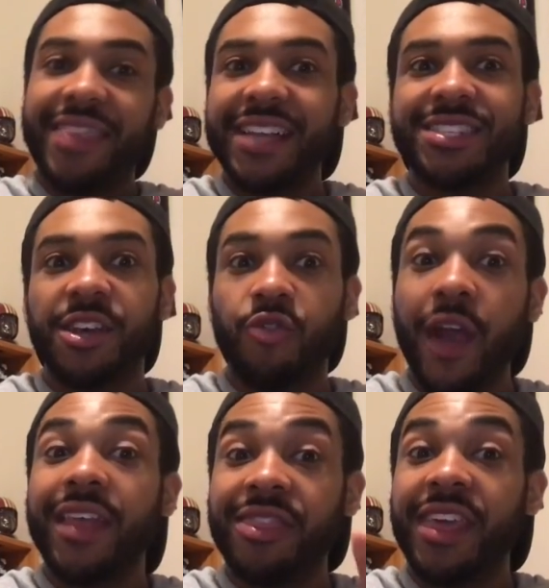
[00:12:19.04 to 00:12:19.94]
that's a
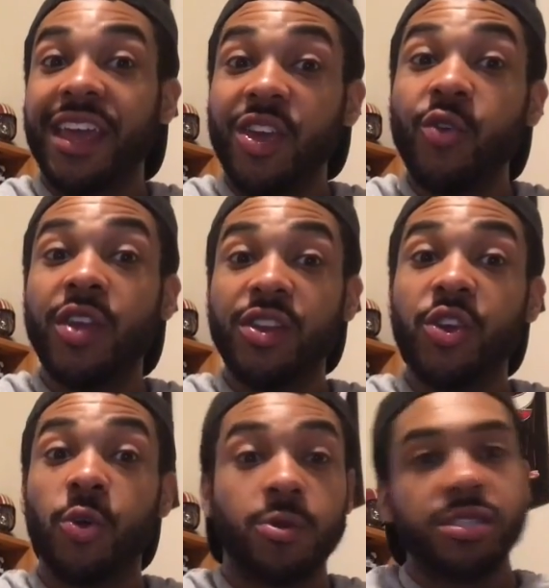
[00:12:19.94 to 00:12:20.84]
great thing you can
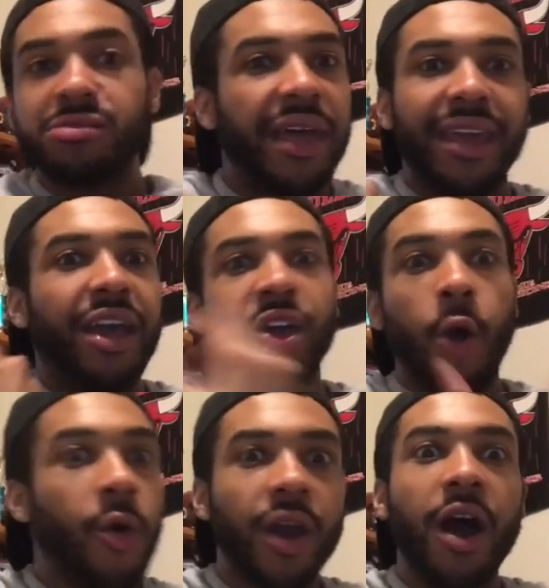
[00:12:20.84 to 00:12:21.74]
do. Just like
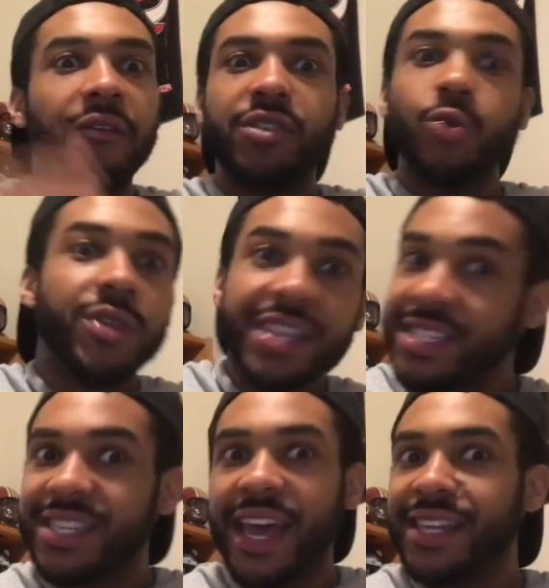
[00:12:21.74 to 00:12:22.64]
going off, doing
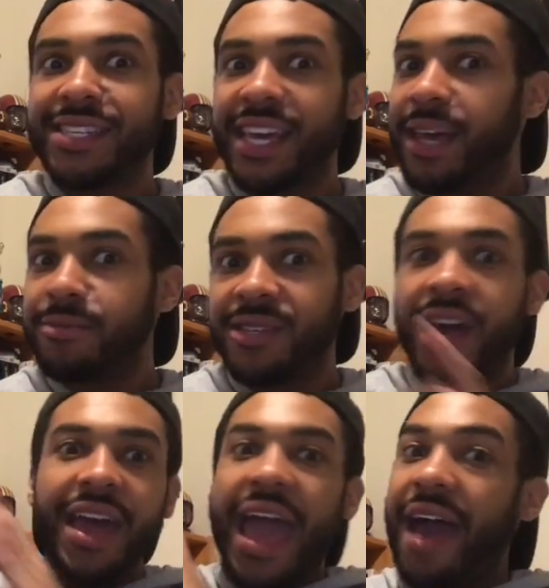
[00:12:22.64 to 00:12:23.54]
these 10 tips,
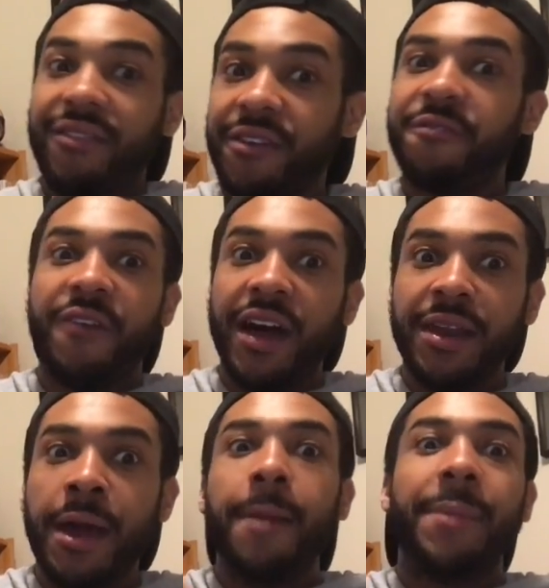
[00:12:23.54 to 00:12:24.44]
having
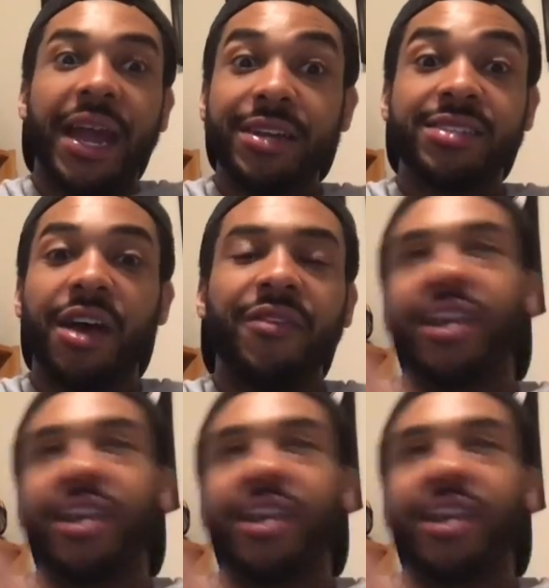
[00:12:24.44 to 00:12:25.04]
fun by yourself.